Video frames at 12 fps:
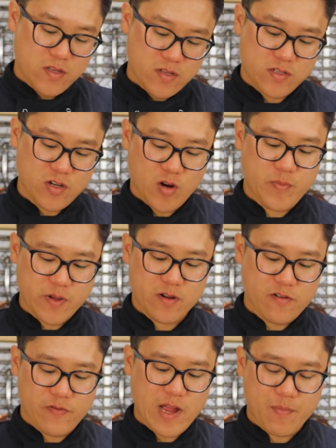the topping
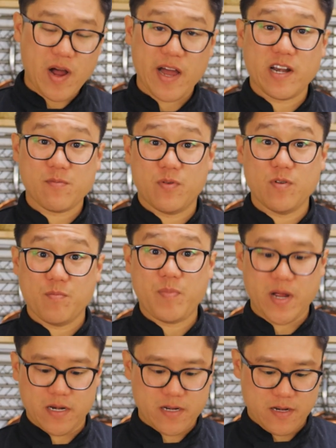of our pineapple
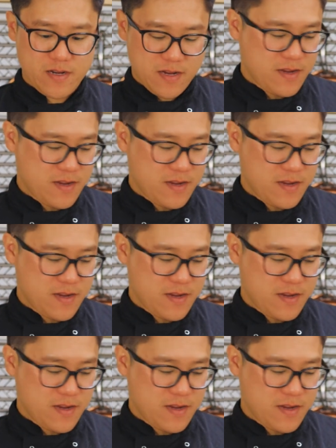bun